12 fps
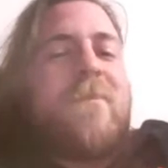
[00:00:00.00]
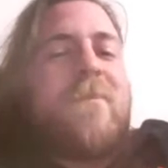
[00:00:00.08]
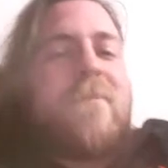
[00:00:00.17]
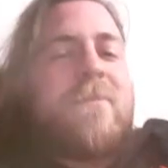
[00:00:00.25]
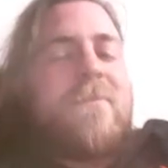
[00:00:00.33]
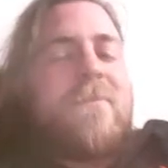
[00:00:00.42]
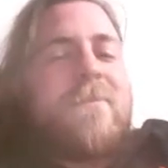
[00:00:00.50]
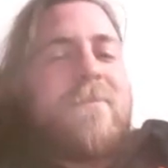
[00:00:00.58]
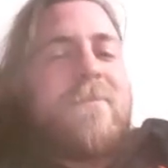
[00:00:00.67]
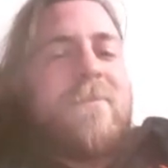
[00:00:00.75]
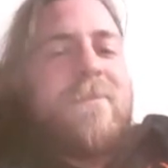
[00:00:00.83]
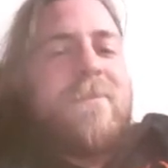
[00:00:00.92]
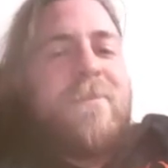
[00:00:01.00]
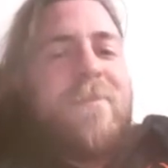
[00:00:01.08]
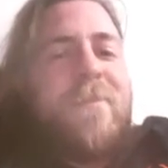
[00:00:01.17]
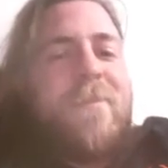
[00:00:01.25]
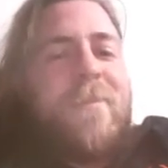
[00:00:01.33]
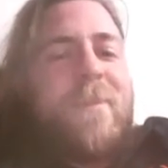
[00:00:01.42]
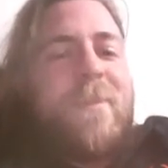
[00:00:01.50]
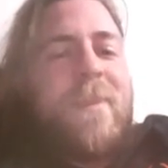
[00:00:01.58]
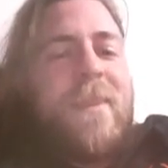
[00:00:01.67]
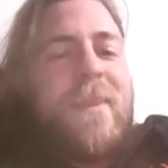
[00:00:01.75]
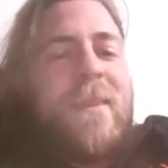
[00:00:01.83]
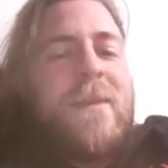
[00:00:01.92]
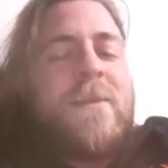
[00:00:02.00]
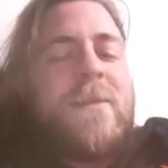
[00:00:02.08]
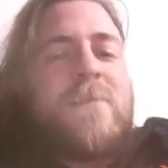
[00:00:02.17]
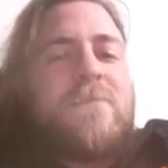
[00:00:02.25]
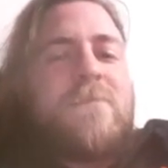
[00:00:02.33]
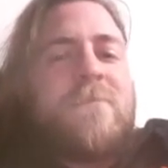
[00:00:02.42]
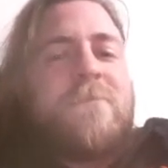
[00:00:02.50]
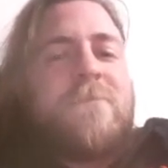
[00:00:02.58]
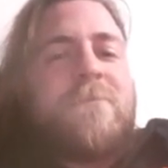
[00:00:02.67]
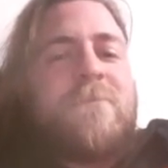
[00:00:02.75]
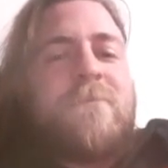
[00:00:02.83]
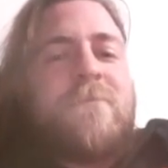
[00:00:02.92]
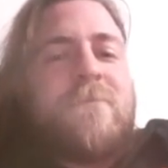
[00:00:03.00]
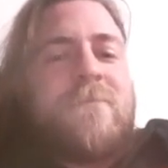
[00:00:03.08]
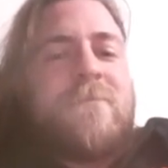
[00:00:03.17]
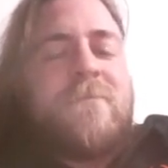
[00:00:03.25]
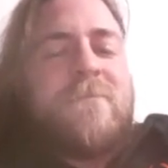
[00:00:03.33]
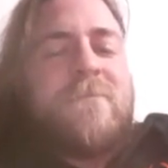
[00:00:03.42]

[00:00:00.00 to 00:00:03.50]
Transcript: This person isn't speaking.